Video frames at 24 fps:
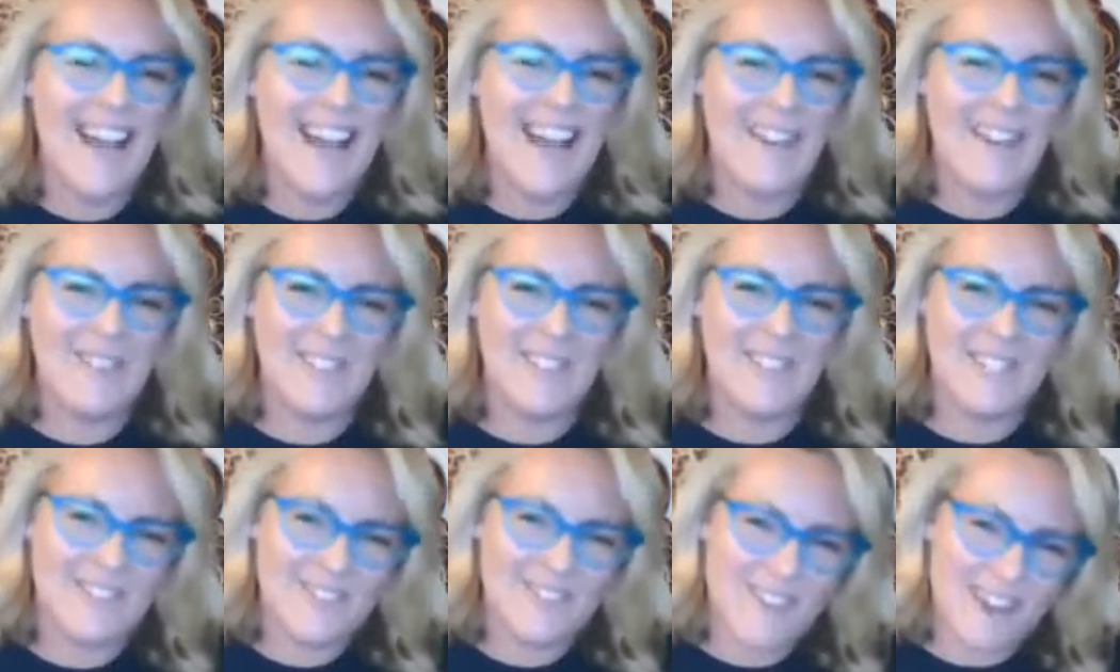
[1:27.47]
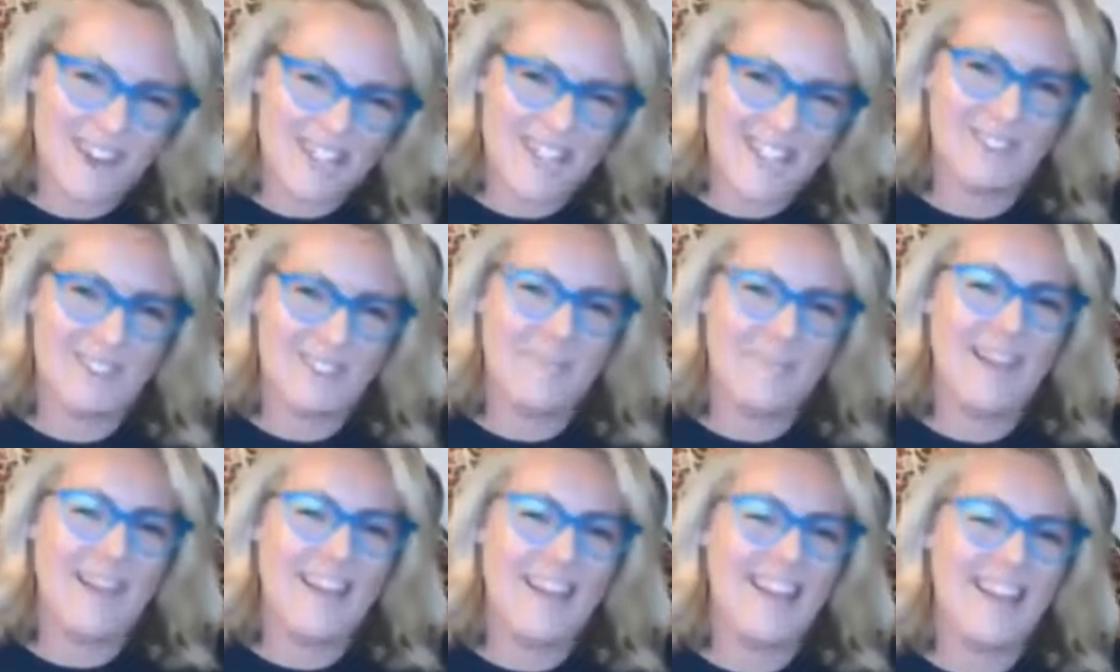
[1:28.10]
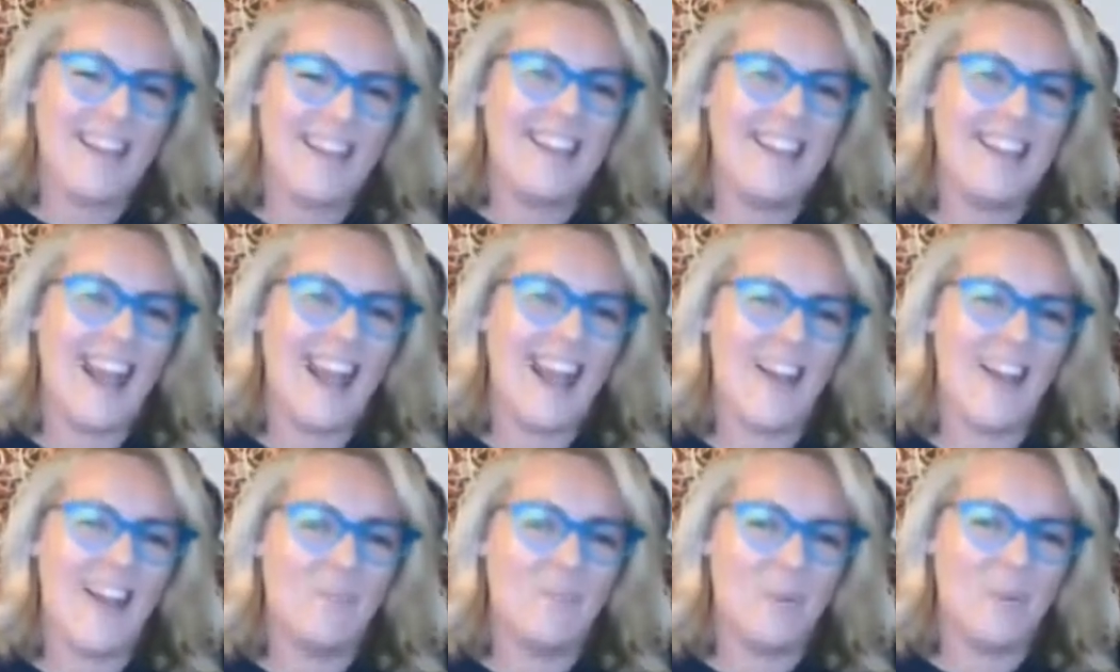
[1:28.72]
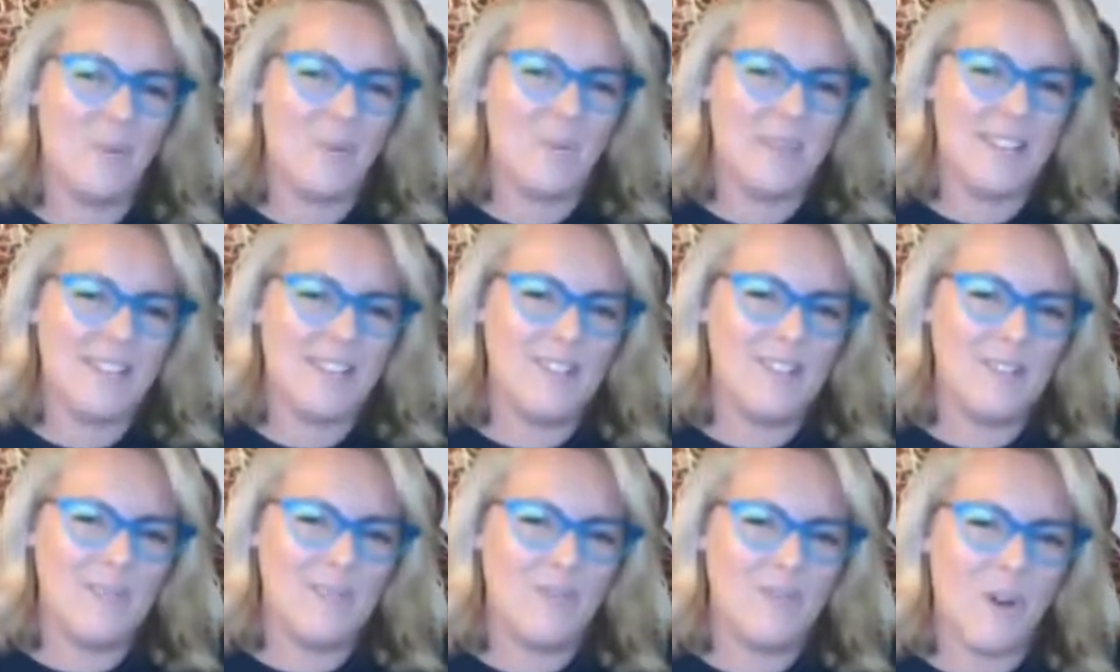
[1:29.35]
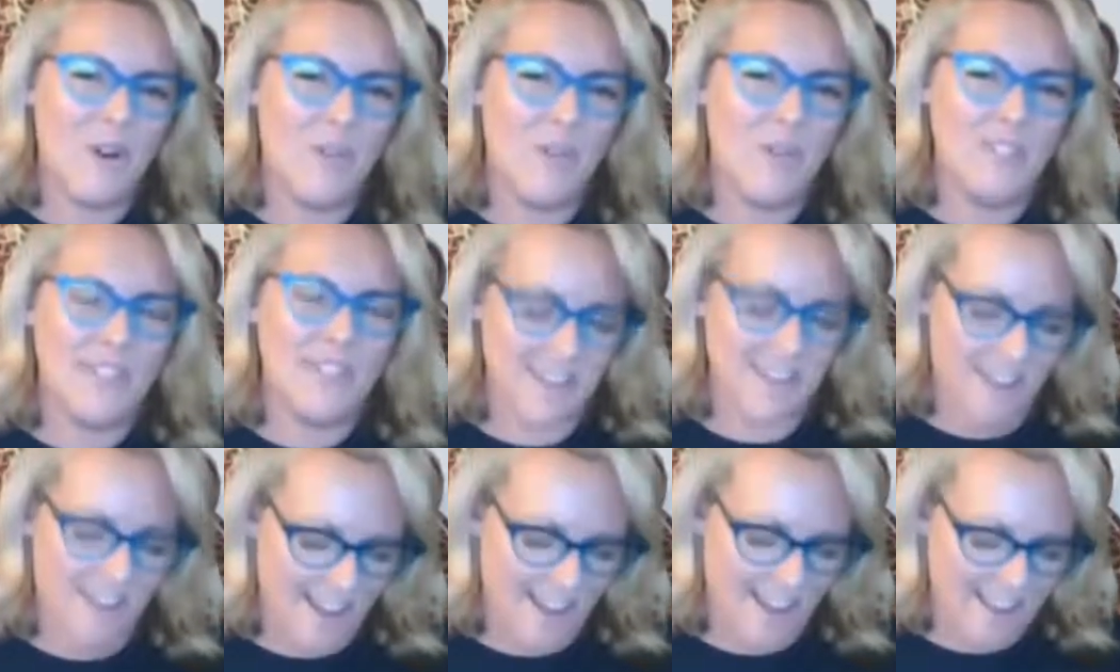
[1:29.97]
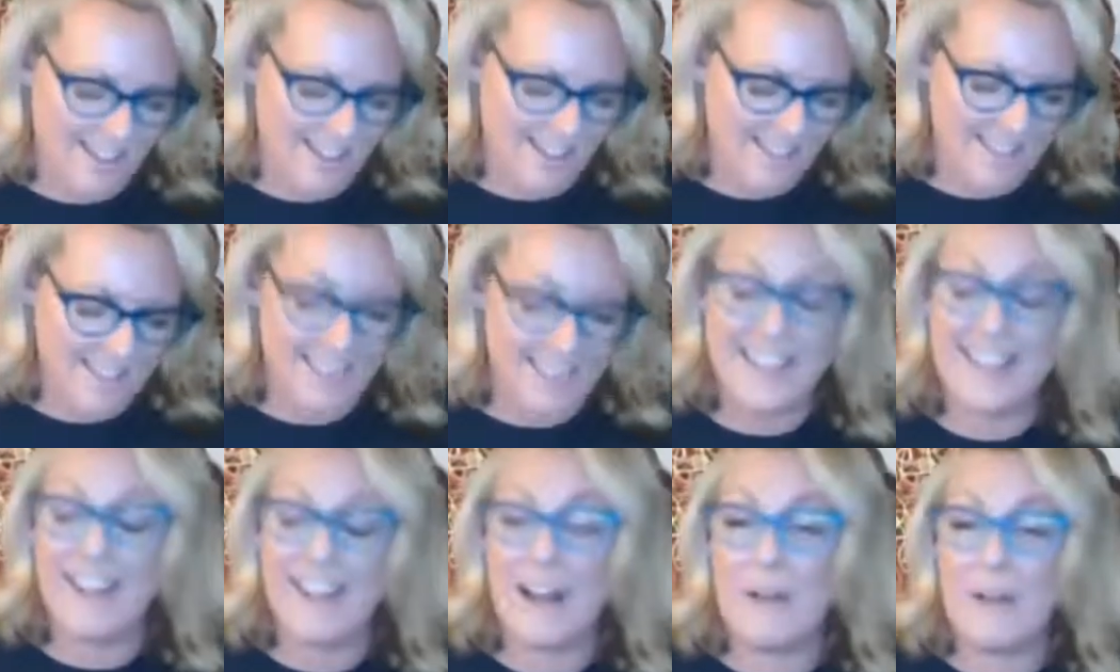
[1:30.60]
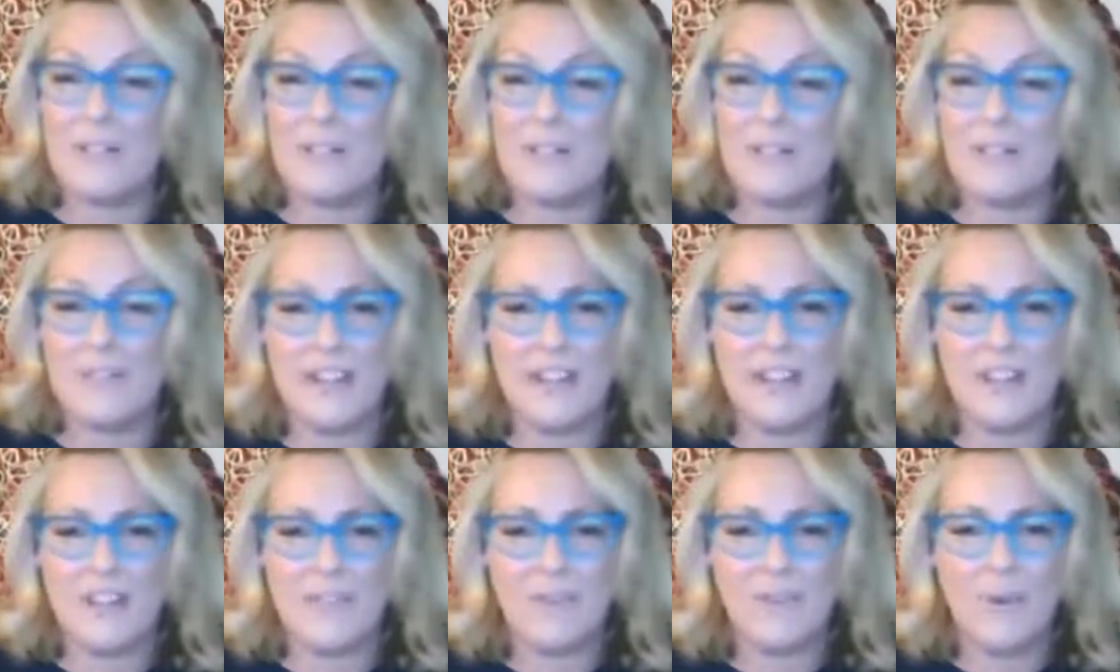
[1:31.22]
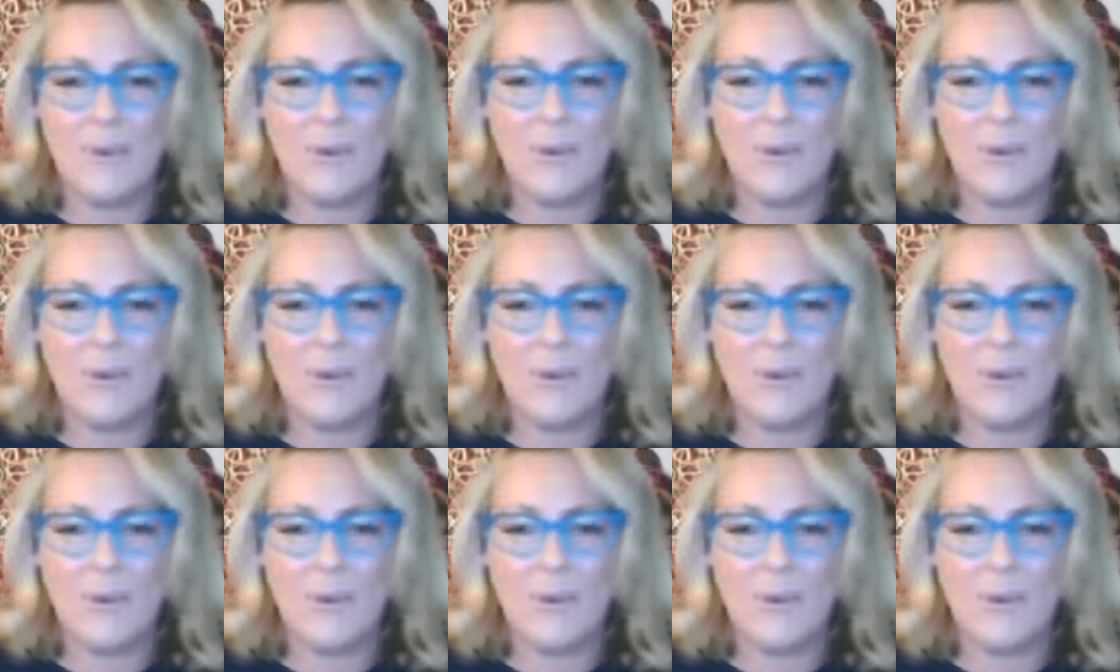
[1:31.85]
have stretched me, have put me into roles that I didn't think I was ready